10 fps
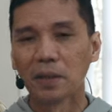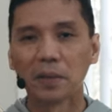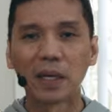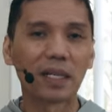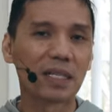
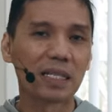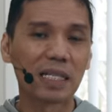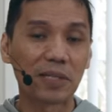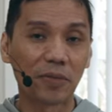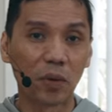What is
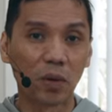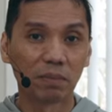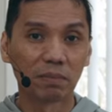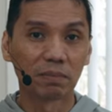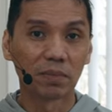this for?
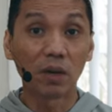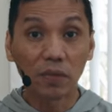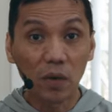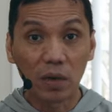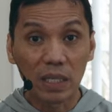
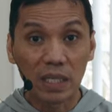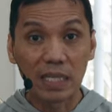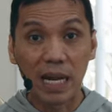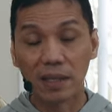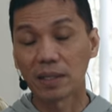Of course,
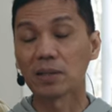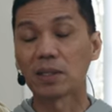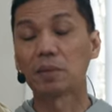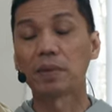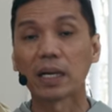as Hatha
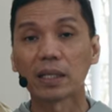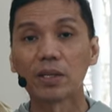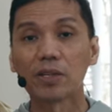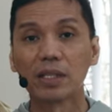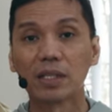Yoga
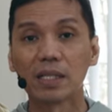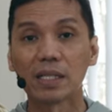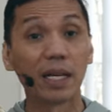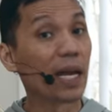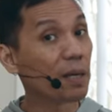
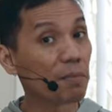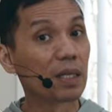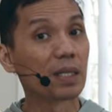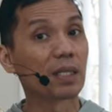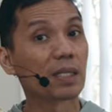practitioners, the aim
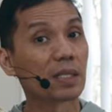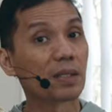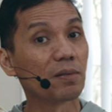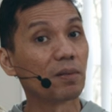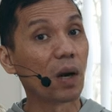is
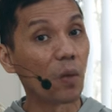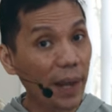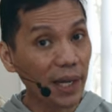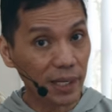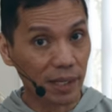to
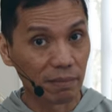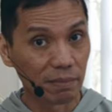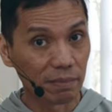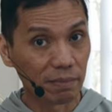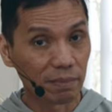awaken
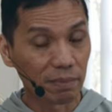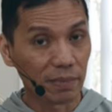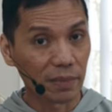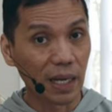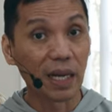
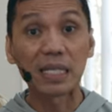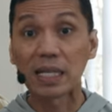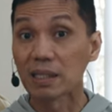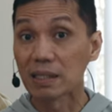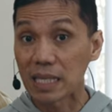us
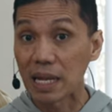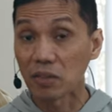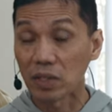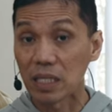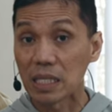at the
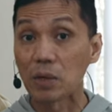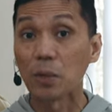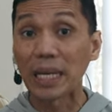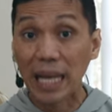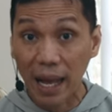center so
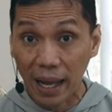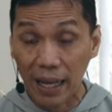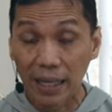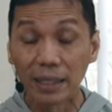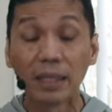we
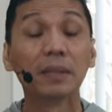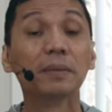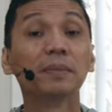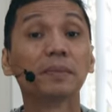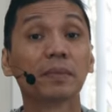can
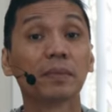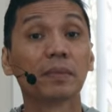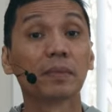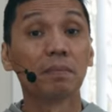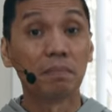
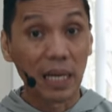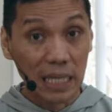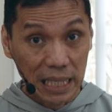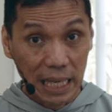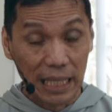
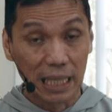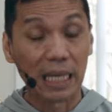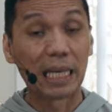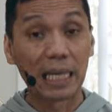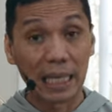meditate
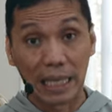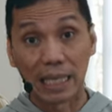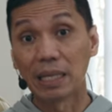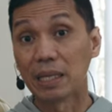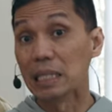
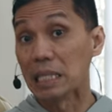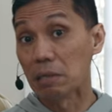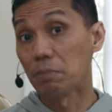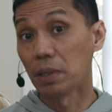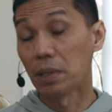in their
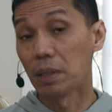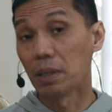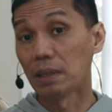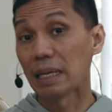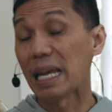
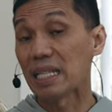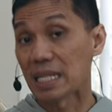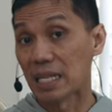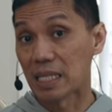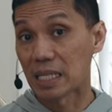deeper
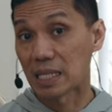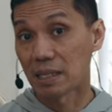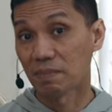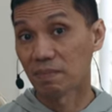essence